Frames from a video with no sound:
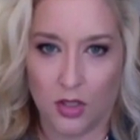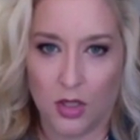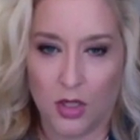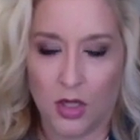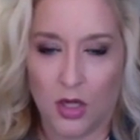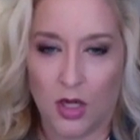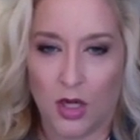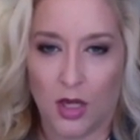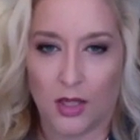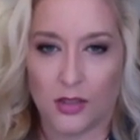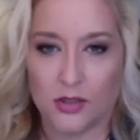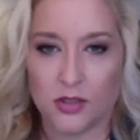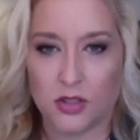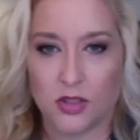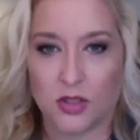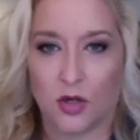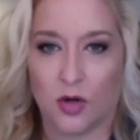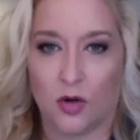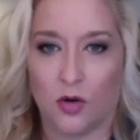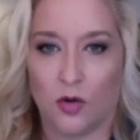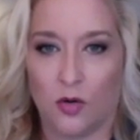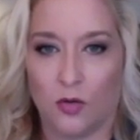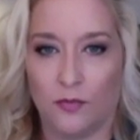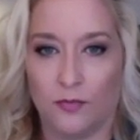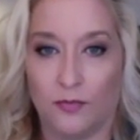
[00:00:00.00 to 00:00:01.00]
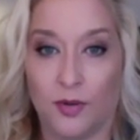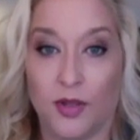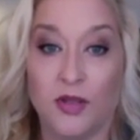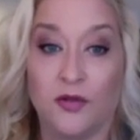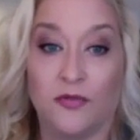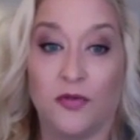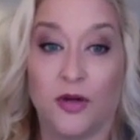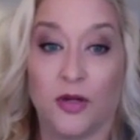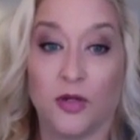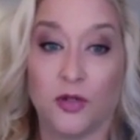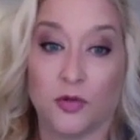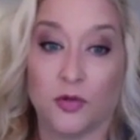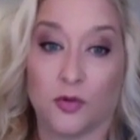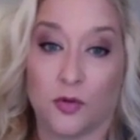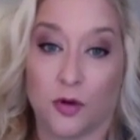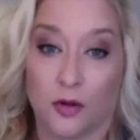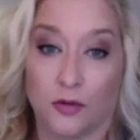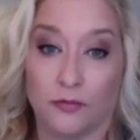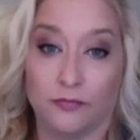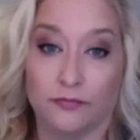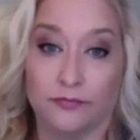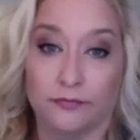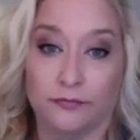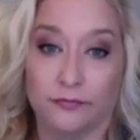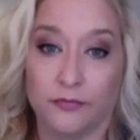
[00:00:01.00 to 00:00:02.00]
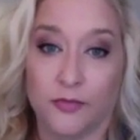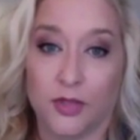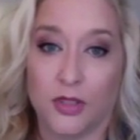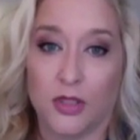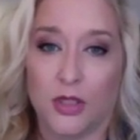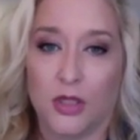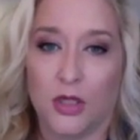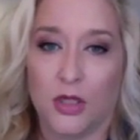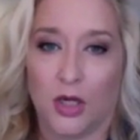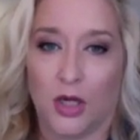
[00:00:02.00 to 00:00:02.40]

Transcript: Yeah. And so be the victor. Yeah.